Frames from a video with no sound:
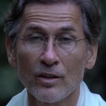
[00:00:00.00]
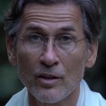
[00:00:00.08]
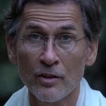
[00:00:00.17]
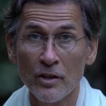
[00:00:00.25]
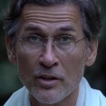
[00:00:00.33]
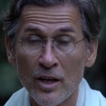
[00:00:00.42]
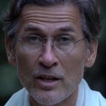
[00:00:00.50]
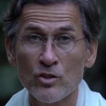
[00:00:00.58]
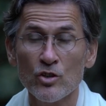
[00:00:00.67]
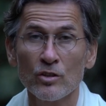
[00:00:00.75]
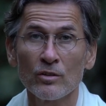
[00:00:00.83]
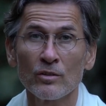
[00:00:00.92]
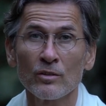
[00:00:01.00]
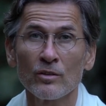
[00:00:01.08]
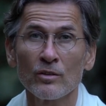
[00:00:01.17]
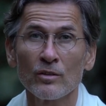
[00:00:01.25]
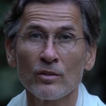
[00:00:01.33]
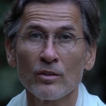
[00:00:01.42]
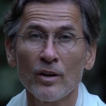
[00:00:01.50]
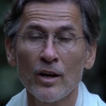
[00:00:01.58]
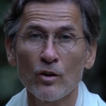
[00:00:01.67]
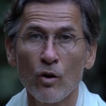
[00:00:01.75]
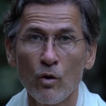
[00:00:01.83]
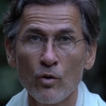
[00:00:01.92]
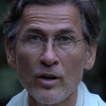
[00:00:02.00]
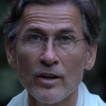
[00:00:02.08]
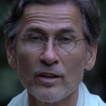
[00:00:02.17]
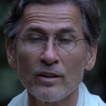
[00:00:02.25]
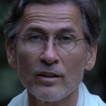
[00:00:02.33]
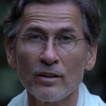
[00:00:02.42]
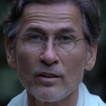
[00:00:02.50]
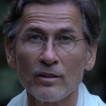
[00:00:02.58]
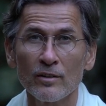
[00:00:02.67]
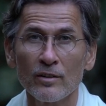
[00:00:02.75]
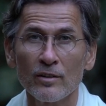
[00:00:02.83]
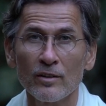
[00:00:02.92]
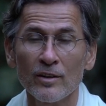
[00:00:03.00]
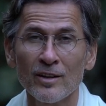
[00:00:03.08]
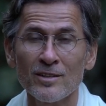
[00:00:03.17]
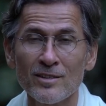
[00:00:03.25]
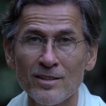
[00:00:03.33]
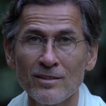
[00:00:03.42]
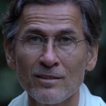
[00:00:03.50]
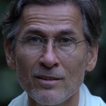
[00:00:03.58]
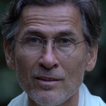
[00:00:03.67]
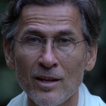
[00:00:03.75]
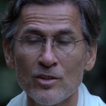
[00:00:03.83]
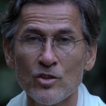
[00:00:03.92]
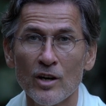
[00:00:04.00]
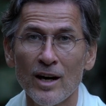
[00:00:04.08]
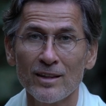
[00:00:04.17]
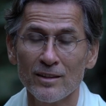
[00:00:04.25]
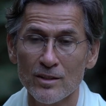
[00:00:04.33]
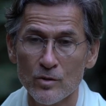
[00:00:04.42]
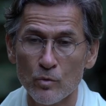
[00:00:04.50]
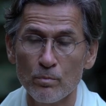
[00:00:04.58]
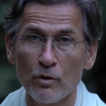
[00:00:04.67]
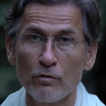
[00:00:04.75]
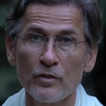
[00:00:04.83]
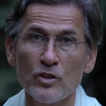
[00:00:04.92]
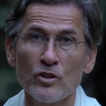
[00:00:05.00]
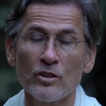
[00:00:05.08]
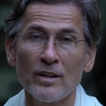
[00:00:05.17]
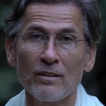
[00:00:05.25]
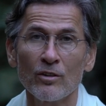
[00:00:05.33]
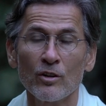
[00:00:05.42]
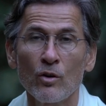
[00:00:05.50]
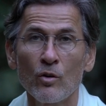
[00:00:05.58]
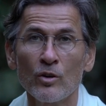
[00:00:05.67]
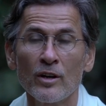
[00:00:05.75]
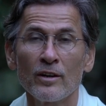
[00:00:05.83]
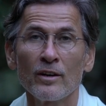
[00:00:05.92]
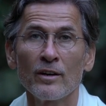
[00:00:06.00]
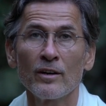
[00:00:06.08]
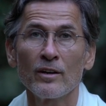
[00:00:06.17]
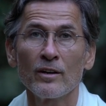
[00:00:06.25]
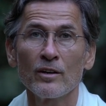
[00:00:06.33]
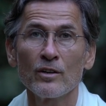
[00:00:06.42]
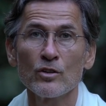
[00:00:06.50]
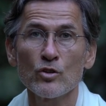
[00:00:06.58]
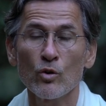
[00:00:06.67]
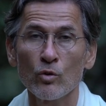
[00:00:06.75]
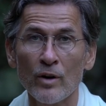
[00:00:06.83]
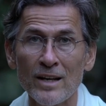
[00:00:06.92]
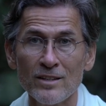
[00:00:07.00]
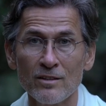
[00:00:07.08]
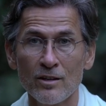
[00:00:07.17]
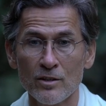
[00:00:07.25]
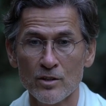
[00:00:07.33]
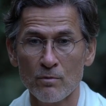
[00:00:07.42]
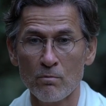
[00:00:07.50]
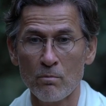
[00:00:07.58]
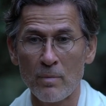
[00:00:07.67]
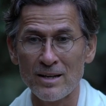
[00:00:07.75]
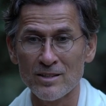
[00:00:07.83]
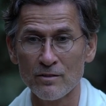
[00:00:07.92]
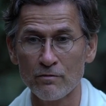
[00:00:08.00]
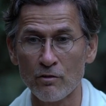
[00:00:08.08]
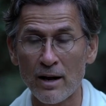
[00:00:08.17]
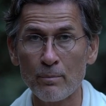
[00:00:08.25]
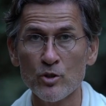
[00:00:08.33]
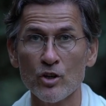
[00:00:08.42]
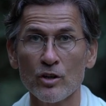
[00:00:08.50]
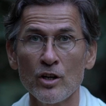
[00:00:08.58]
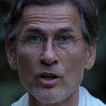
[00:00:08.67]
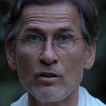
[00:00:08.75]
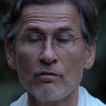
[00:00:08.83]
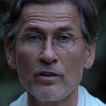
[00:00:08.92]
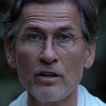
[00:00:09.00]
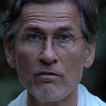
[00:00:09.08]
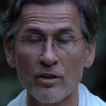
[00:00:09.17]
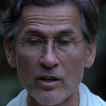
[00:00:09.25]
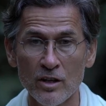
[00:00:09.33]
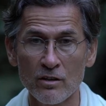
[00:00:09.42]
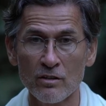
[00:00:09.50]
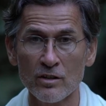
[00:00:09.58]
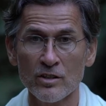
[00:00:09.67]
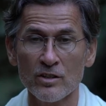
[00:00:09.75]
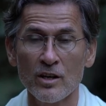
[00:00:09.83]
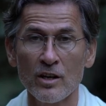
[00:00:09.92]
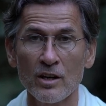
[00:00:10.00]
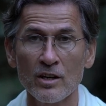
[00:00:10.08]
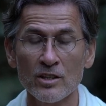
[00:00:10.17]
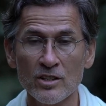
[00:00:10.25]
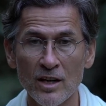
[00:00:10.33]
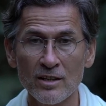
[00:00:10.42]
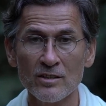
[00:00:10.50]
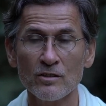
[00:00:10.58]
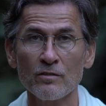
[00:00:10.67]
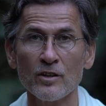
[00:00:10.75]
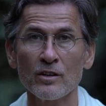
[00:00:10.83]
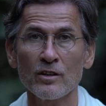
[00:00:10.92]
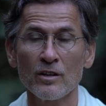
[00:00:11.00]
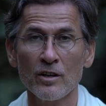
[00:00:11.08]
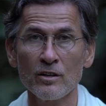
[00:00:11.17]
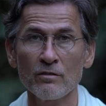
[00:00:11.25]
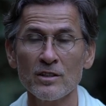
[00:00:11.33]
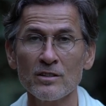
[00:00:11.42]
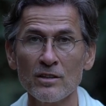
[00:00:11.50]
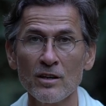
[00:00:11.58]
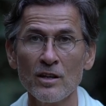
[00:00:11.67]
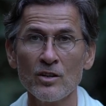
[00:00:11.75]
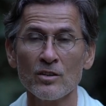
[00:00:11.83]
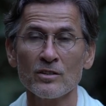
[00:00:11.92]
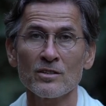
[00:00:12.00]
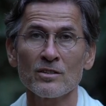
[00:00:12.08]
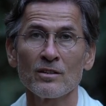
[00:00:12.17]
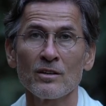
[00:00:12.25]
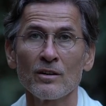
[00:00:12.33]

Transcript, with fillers: the nature and only consider the nature at the superficial level only. So already there is a massive rupture in even in these scientific investigations.